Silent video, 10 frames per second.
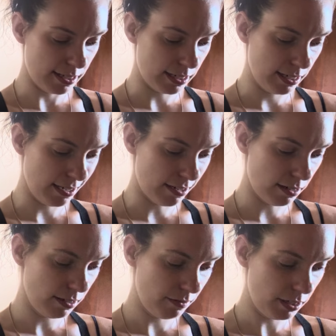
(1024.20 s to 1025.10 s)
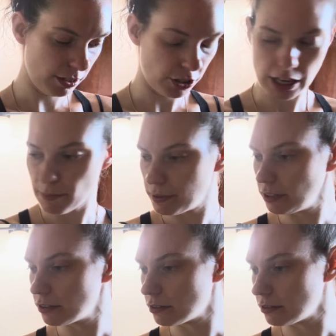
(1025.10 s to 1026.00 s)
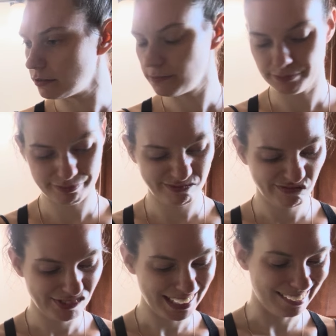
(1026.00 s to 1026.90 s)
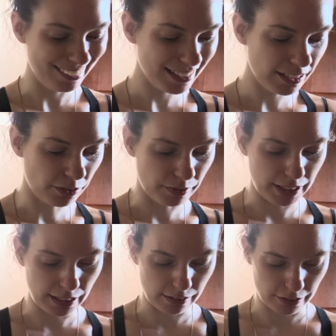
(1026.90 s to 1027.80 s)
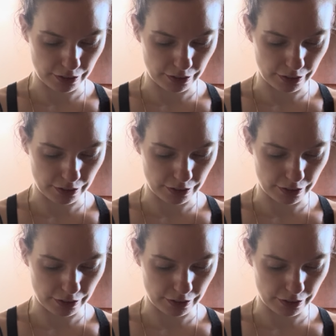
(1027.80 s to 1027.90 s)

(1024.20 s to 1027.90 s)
in here. I'm going to chop a little, I guess I don't need to.